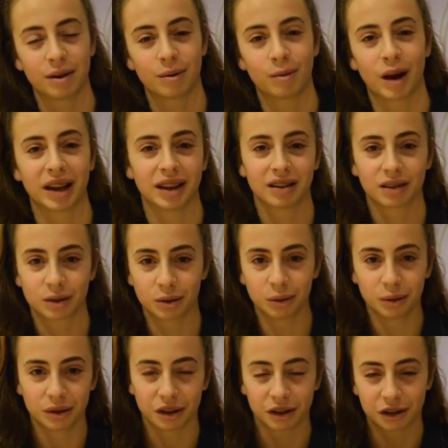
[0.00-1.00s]
One is
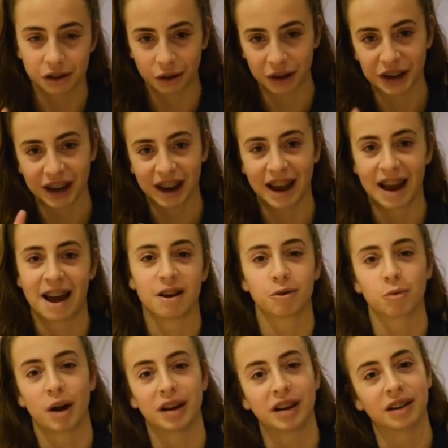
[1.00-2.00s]
called Johnny and
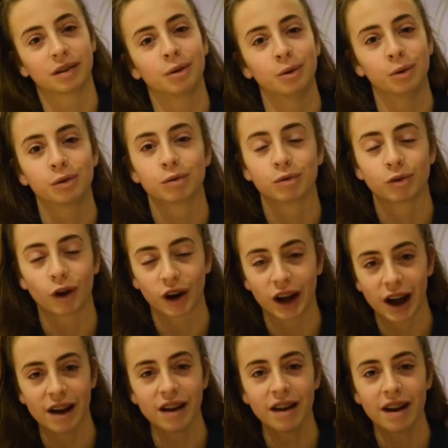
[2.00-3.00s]
one is called
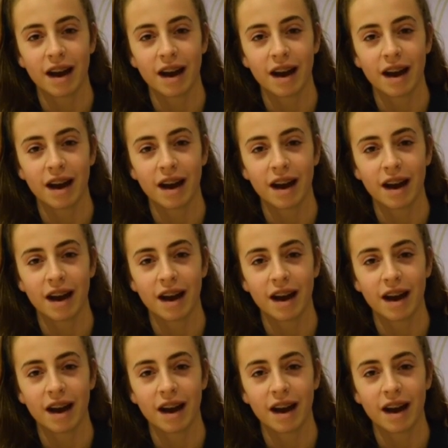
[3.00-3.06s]
Rocco.